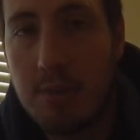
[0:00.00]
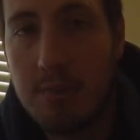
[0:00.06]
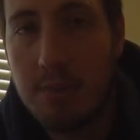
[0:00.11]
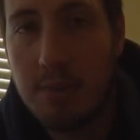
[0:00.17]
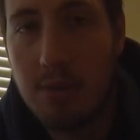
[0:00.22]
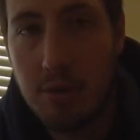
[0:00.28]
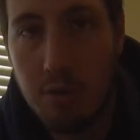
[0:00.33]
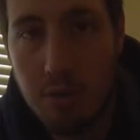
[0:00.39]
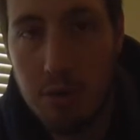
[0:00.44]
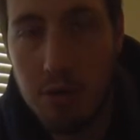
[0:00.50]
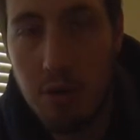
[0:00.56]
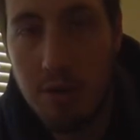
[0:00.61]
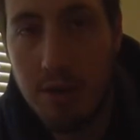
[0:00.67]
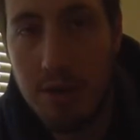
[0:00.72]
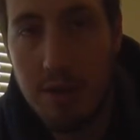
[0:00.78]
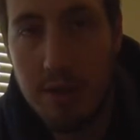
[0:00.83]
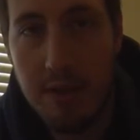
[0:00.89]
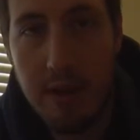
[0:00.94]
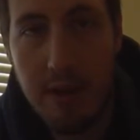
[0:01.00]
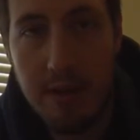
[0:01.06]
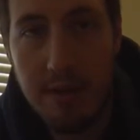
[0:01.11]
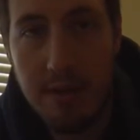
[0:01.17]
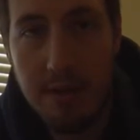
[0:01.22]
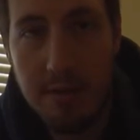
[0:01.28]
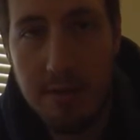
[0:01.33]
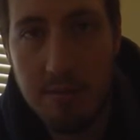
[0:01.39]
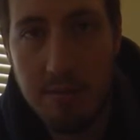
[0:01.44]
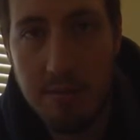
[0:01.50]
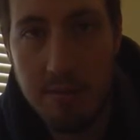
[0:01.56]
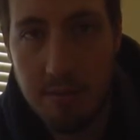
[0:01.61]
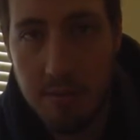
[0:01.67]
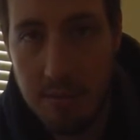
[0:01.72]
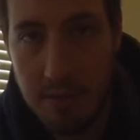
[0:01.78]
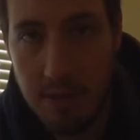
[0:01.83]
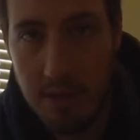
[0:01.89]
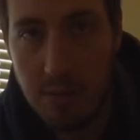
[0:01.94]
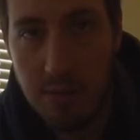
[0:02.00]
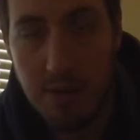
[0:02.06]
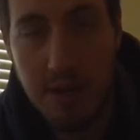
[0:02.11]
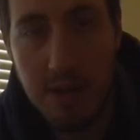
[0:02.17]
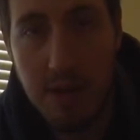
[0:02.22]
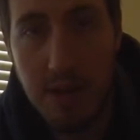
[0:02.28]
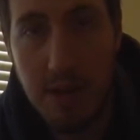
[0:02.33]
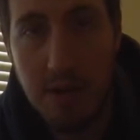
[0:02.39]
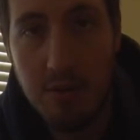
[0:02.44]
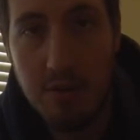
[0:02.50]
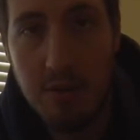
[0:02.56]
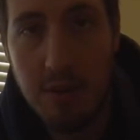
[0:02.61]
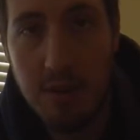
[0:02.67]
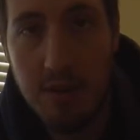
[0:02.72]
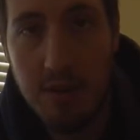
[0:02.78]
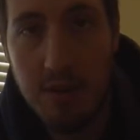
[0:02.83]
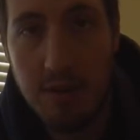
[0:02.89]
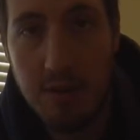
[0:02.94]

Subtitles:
So I'll go into that a little bit now, and then